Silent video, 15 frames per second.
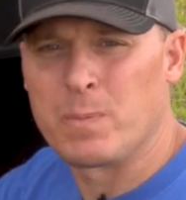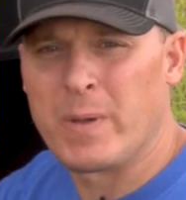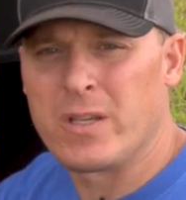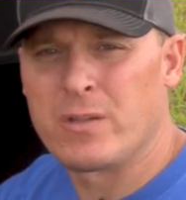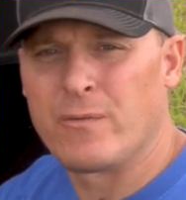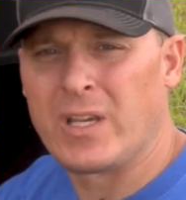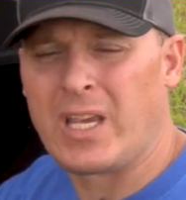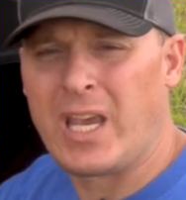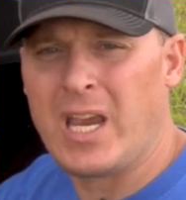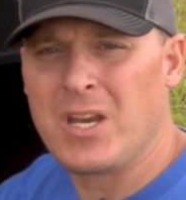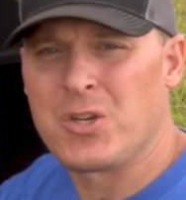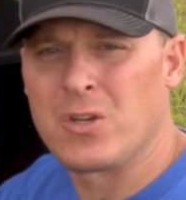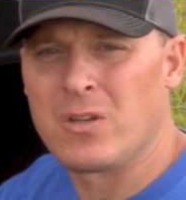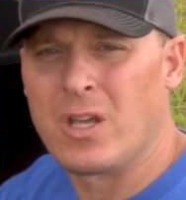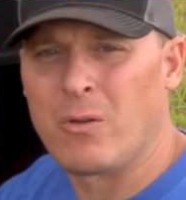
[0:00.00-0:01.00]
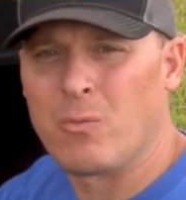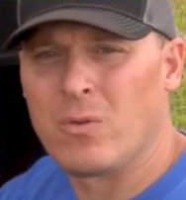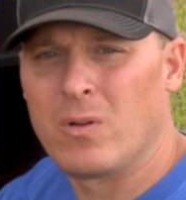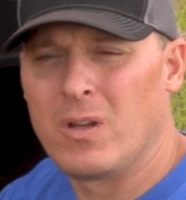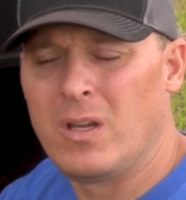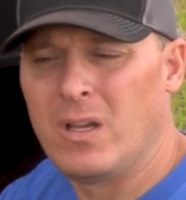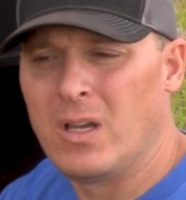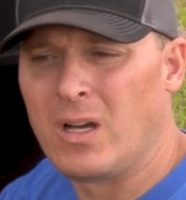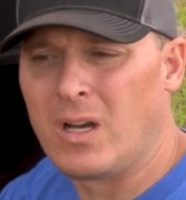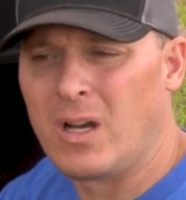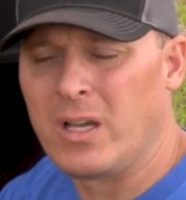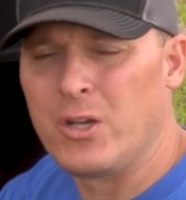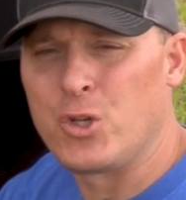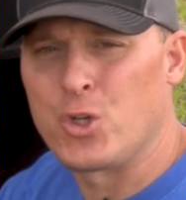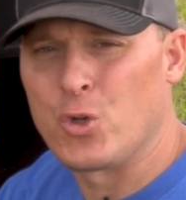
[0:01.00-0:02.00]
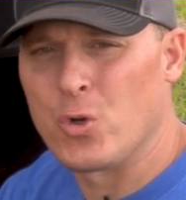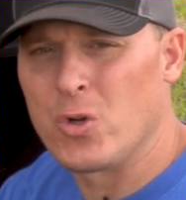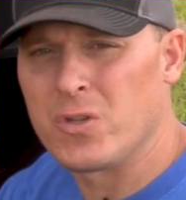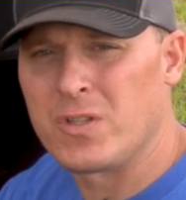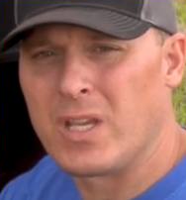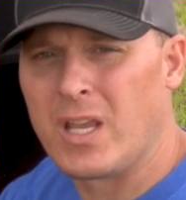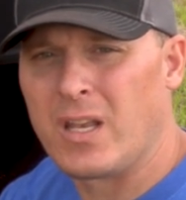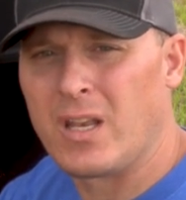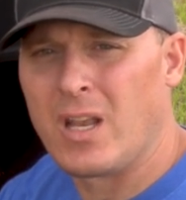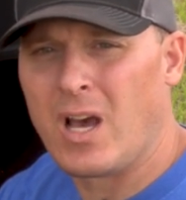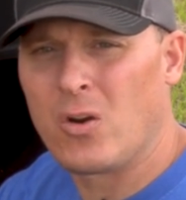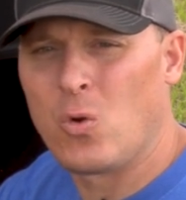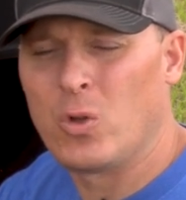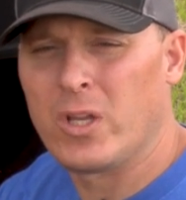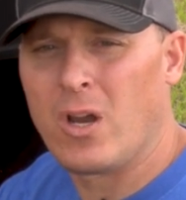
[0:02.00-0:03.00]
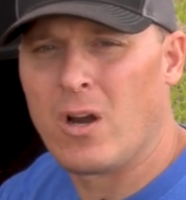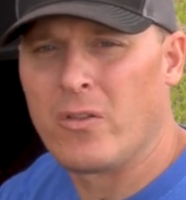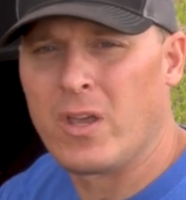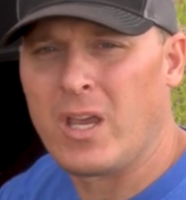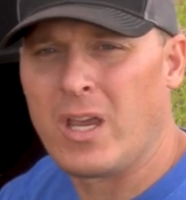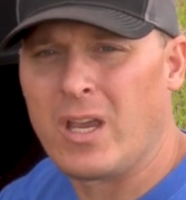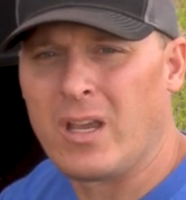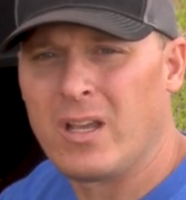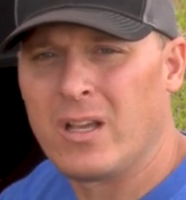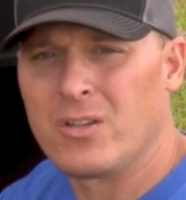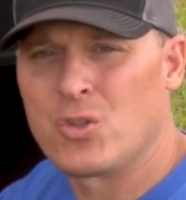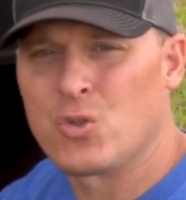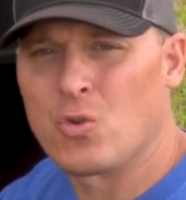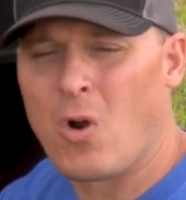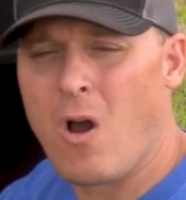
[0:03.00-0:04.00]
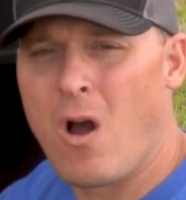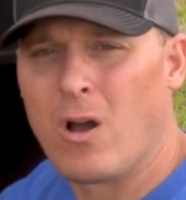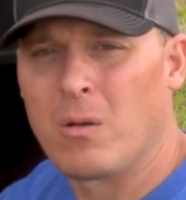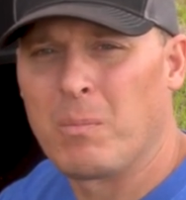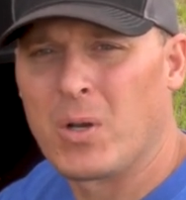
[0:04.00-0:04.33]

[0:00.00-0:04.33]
specification that ensures that not only are they strong,